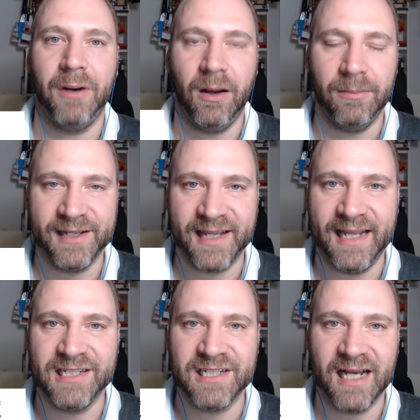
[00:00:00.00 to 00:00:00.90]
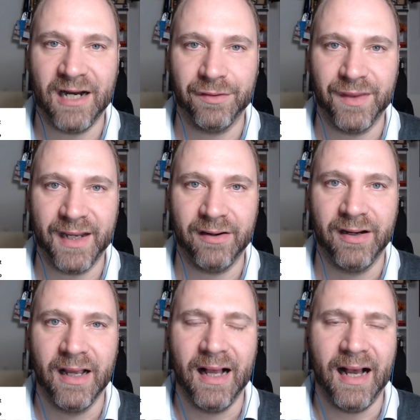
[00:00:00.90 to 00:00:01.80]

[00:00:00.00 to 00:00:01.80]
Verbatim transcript: publication out there.